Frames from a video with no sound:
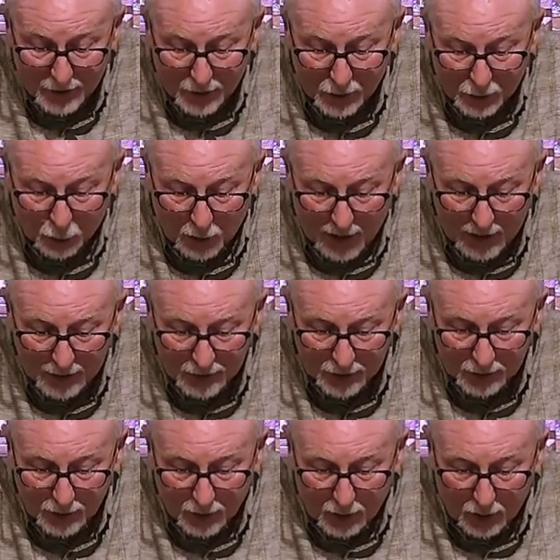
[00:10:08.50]

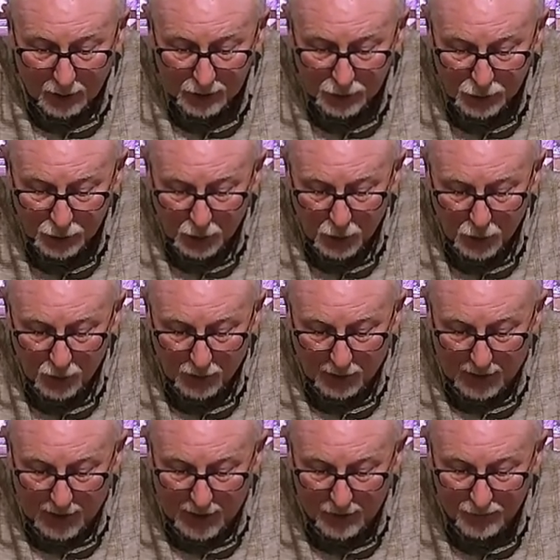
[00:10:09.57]
Christ also
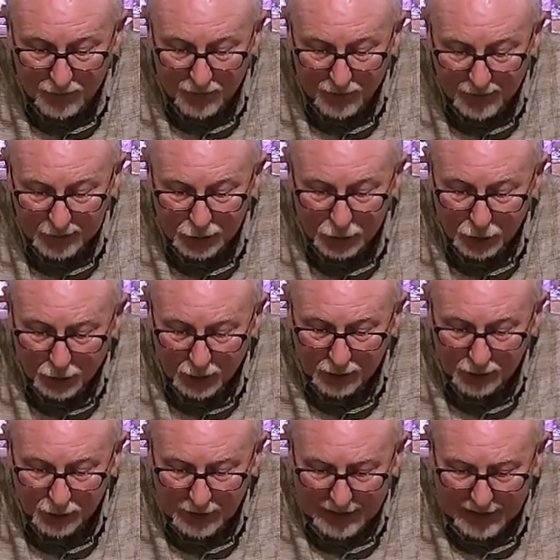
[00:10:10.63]
loved the
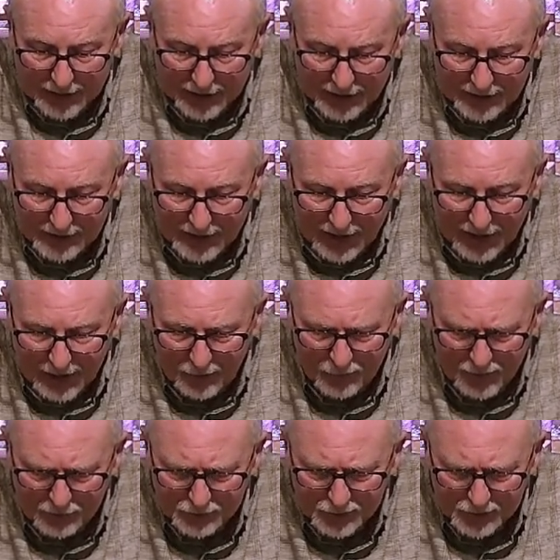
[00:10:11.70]
church and gave
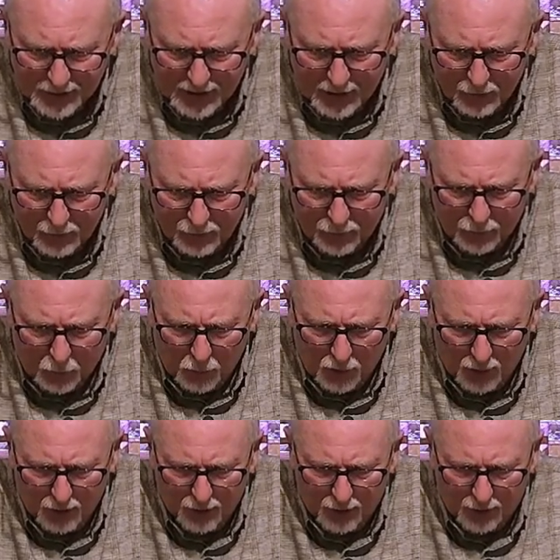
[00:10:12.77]
himself
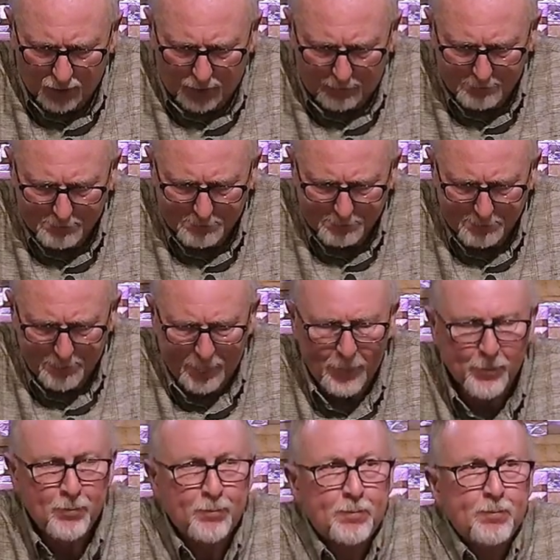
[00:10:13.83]
for her."
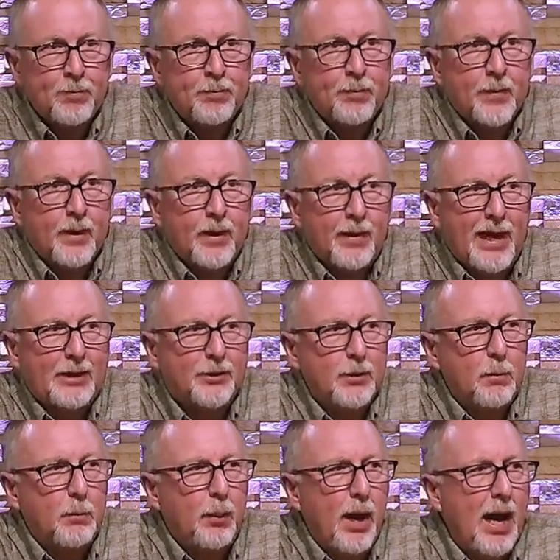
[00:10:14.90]
That's
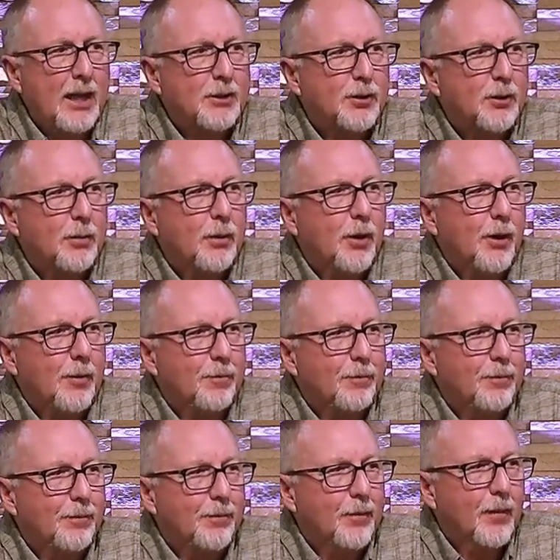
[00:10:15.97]
impossible
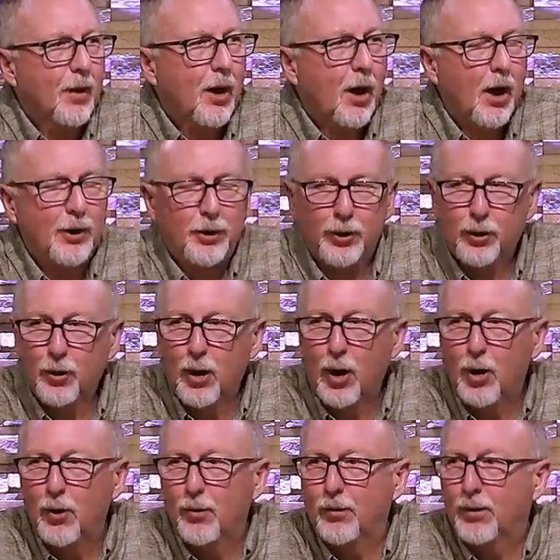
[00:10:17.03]
on your
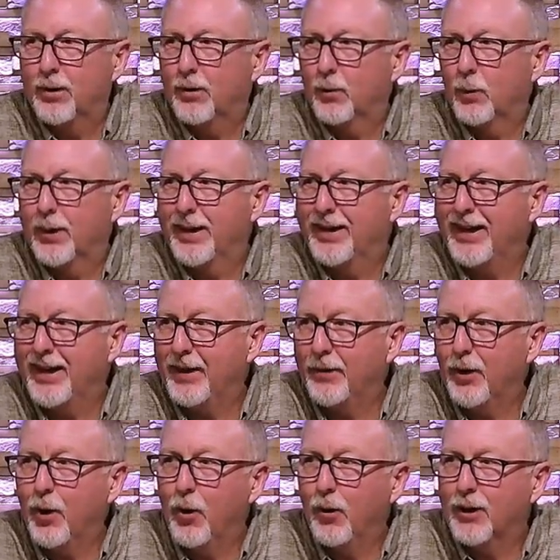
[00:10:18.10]
own. We need
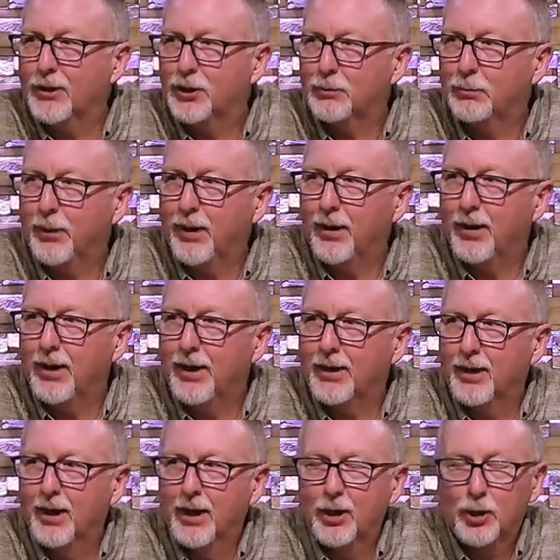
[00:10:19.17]
the Holy Spirit
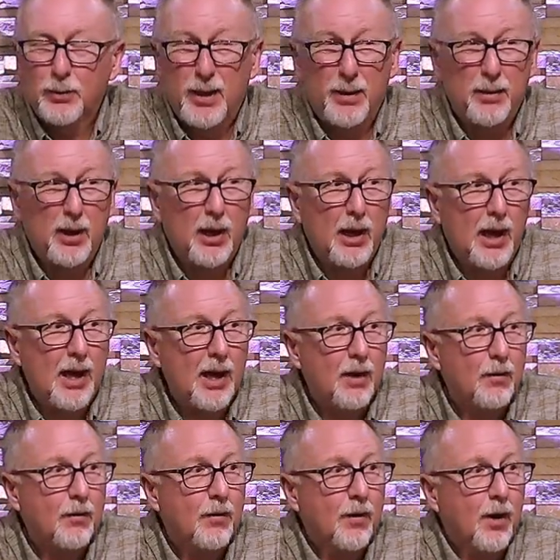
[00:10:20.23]
to be able to
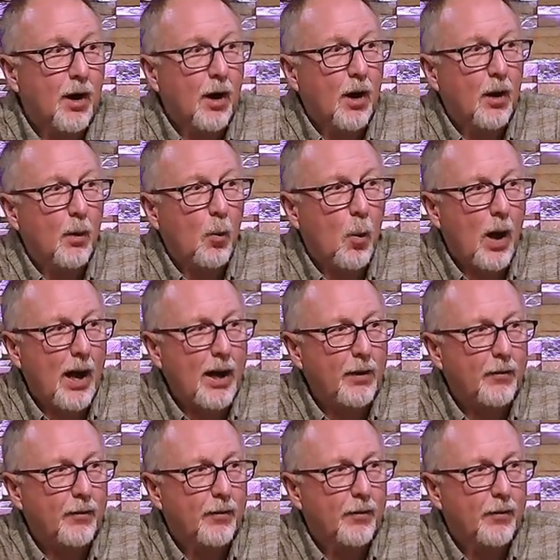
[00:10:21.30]
love our wife.